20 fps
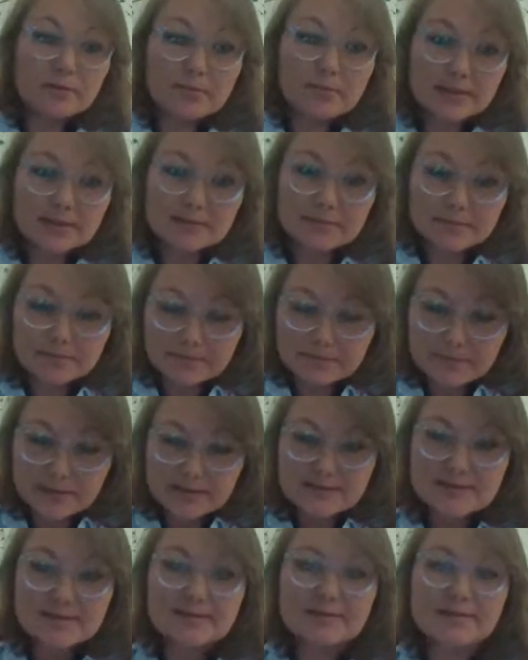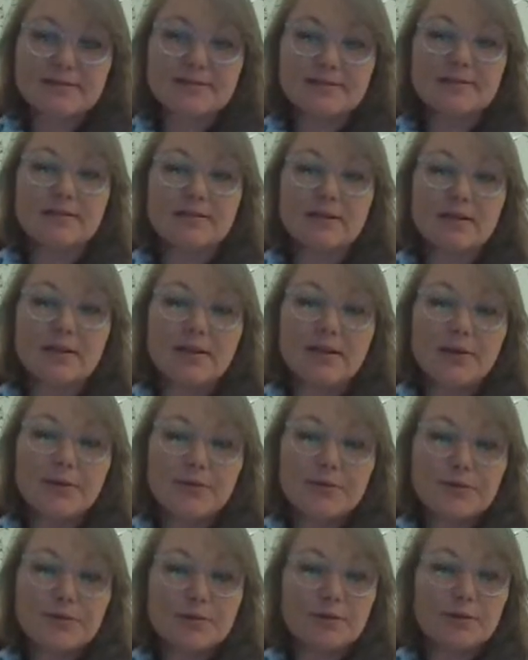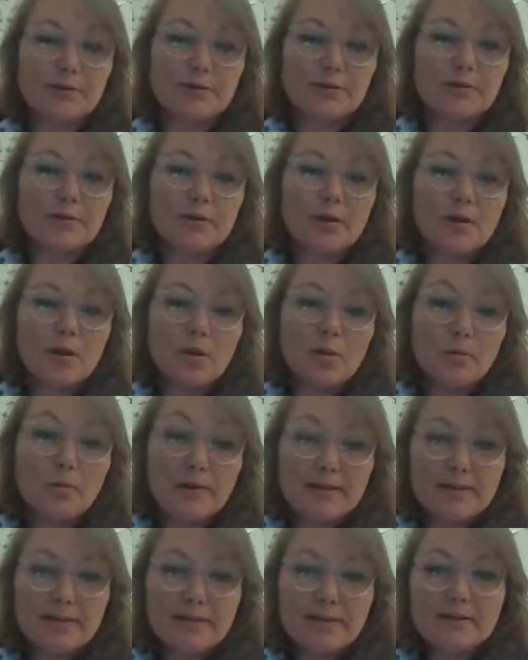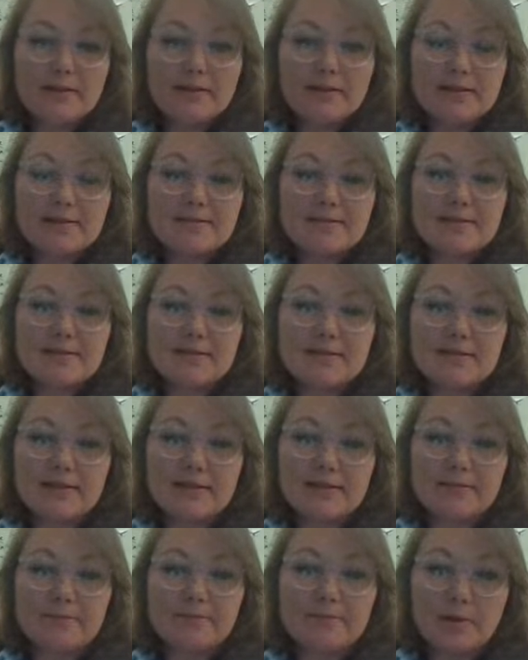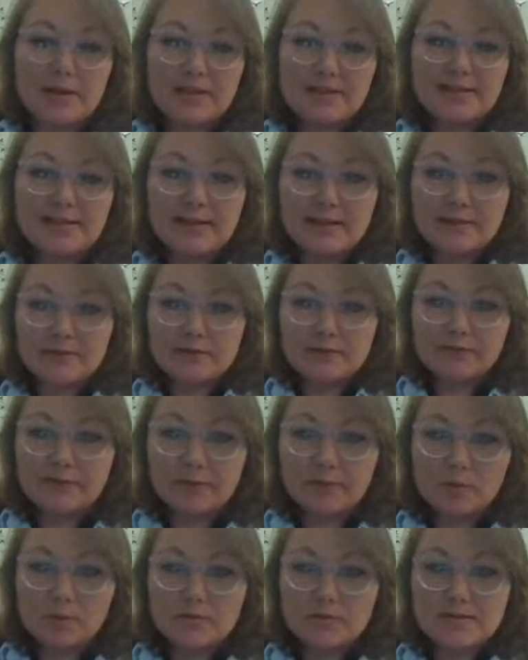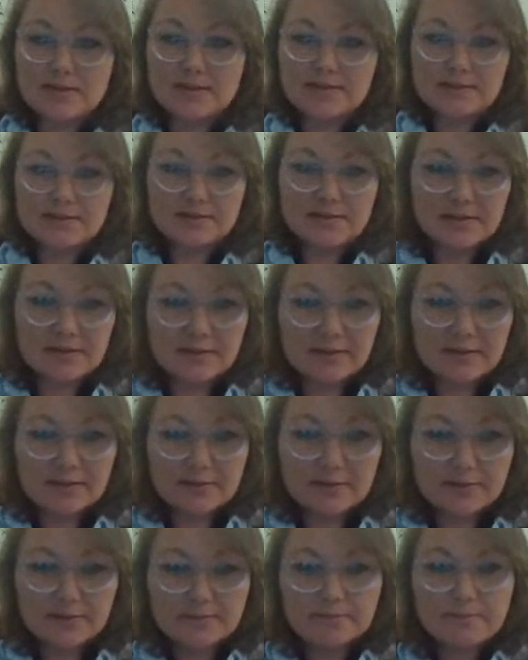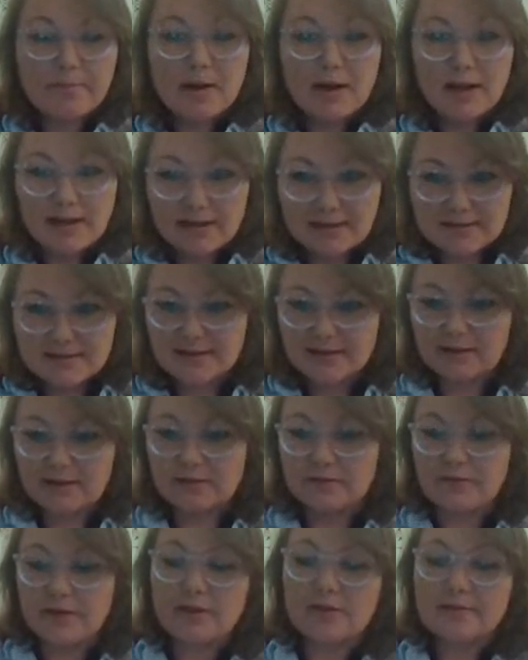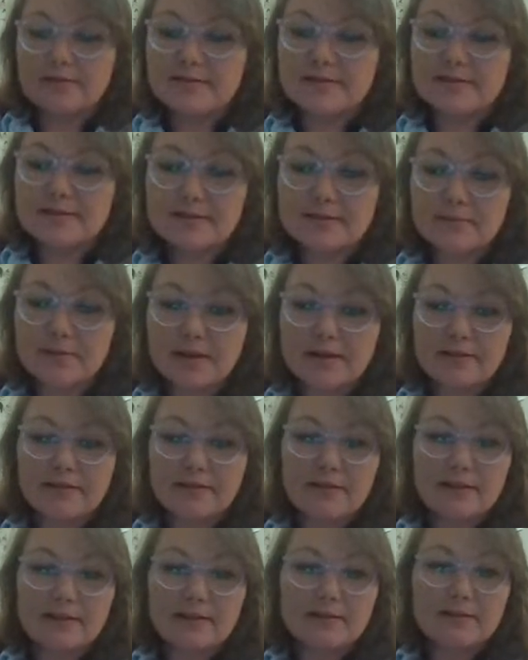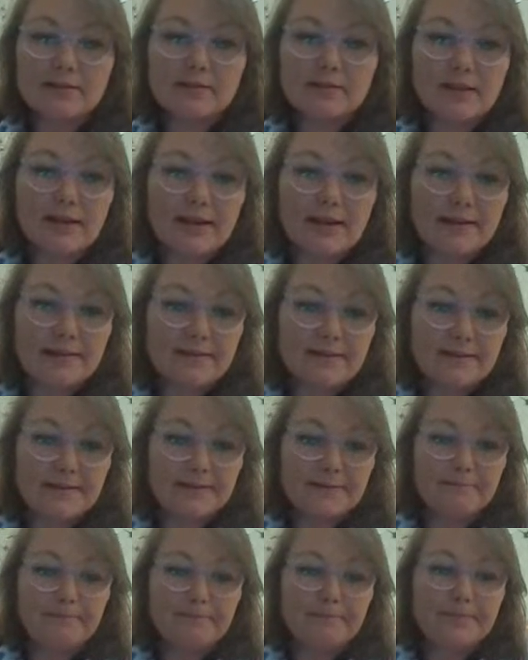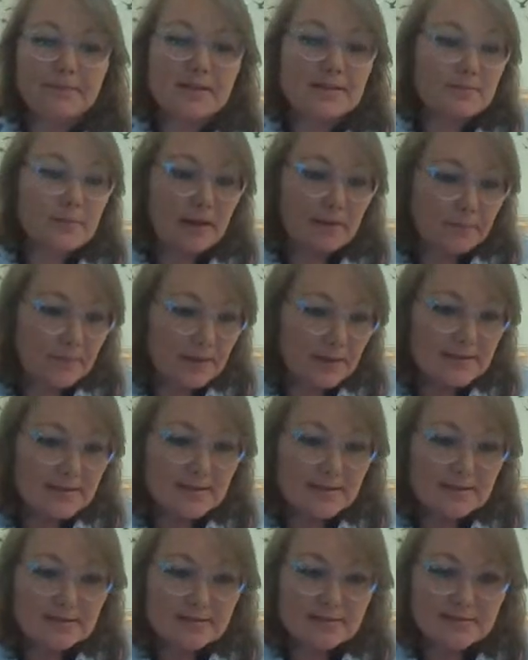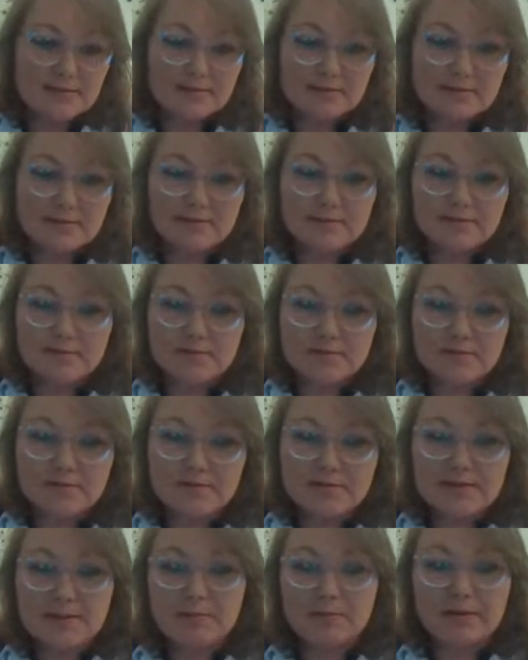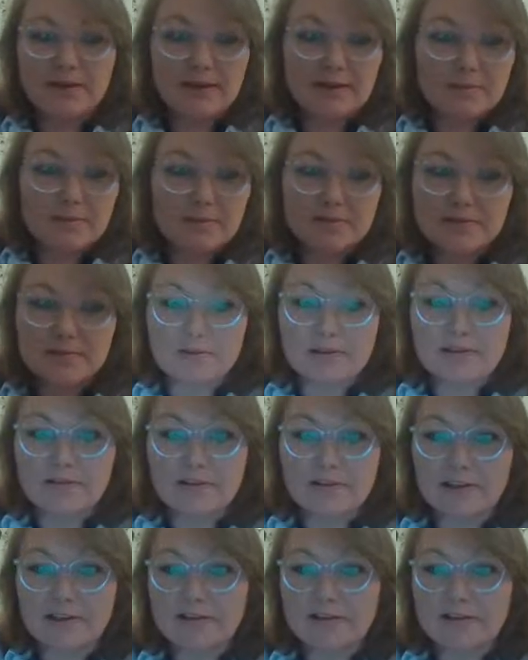Fold Belt Mountains. So we think that when sea level falls, there's a totally different plains kind of ecosystem out there, and this might make sense to see what animals were